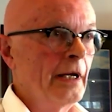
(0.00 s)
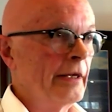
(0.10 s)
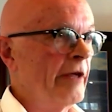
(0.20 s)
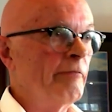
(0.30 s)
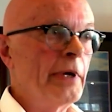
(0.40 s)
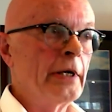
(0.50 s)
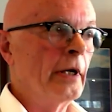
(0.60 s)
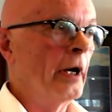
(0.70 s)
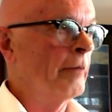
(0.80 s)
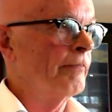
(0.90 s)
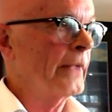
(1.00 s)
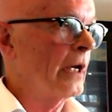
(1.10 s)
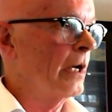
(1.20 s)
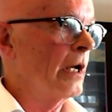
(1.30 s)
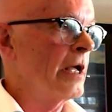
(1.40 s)
There have been,
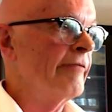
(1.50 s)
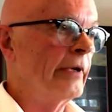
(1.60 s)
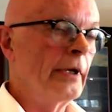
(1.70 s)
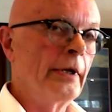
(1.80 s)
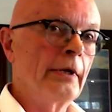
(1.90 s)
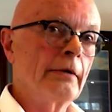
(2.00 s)
even